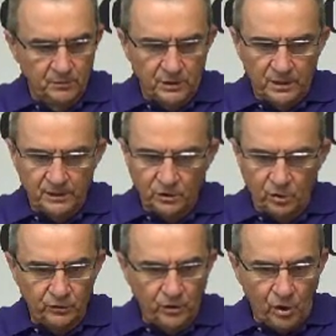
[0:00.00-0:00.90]
But I
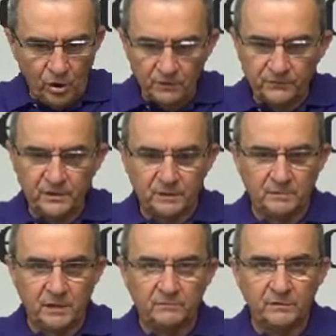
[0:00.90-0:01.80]
told all of
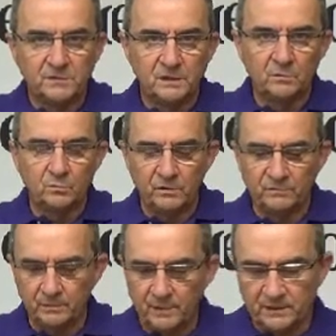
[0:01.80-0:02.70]
them, every single one
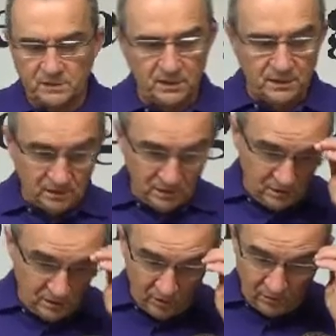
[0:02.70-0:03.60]
of them, I said,
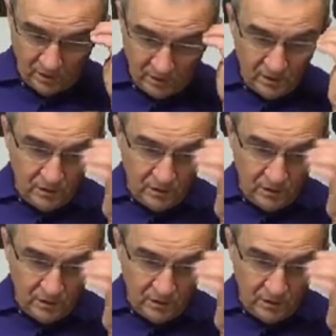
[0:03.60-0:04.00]
you know,